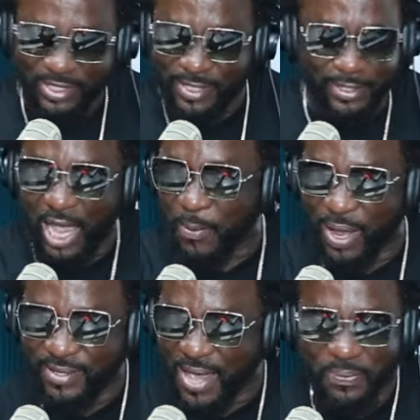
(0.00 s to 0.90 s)
The job
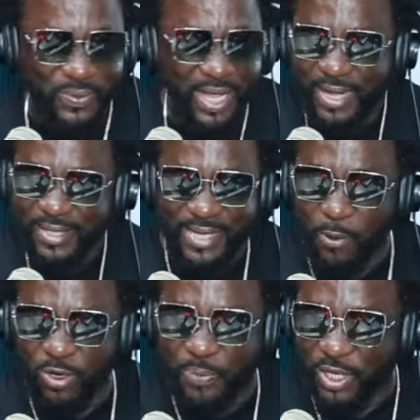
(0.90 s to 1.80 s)
on them, they
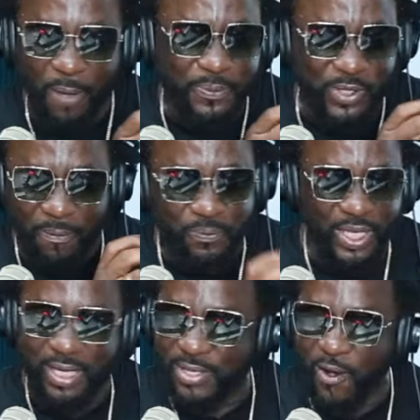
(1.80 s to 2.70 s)
would pick up some,
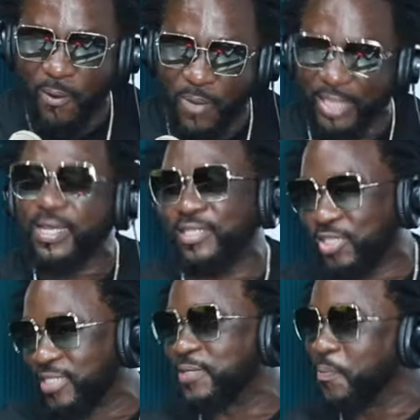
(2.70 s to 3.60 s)
you know, it's
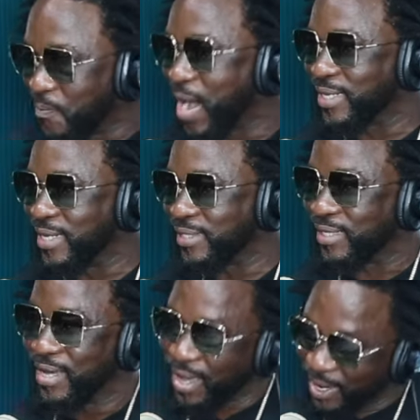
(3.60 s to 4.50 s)
just madness.
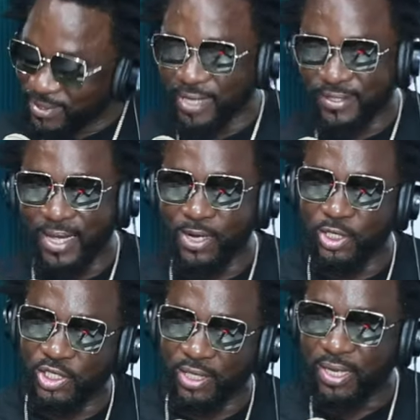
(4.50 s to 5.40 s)
Yeah. And that's the
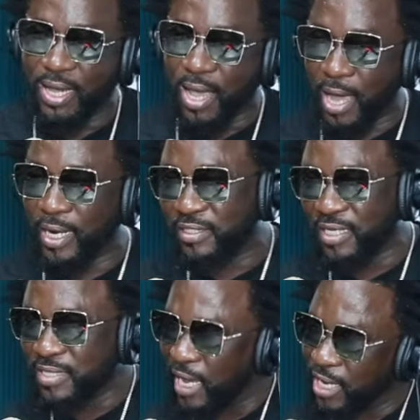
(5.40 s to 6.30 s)
energy. And I
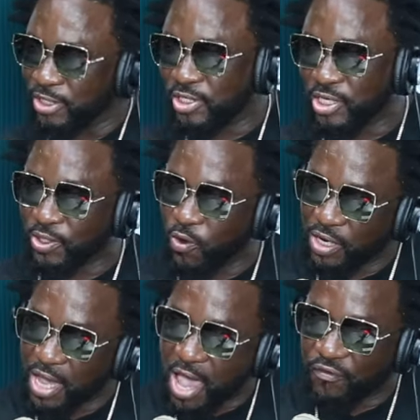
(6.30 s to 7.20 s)
think that energy is
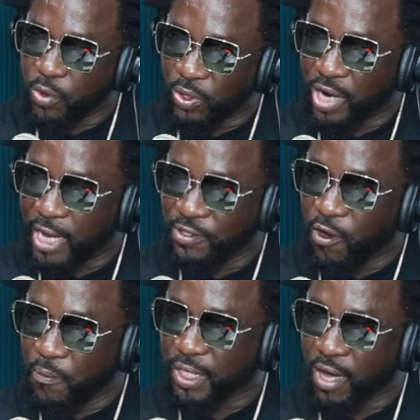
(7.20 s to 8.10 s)
going everywhere right
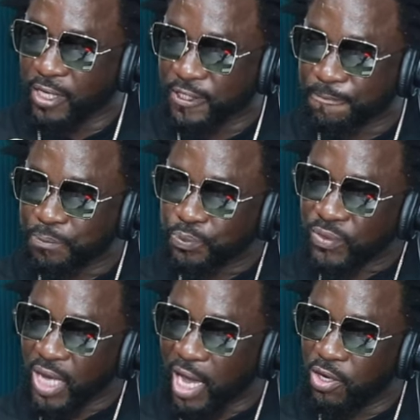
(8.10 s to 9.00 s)
now because
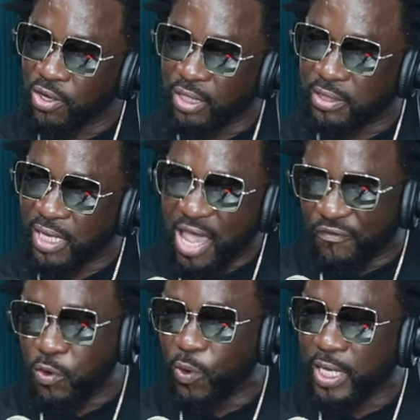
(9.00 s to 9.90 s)
I look at
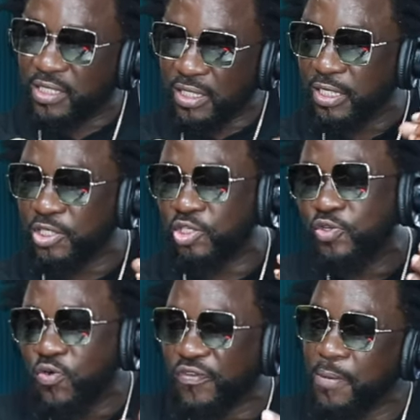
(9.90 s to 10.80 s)
everywhere you see the
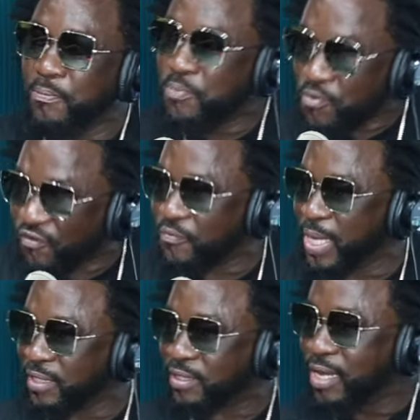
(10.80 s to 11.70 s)
J'ouvert
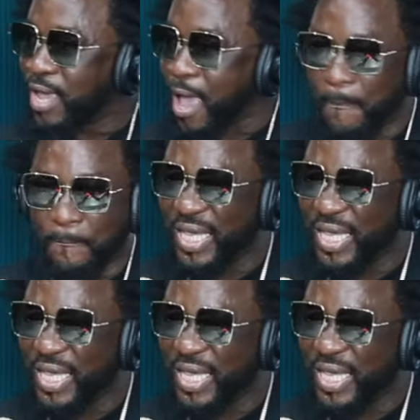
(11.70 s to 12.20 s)
movement. Yes.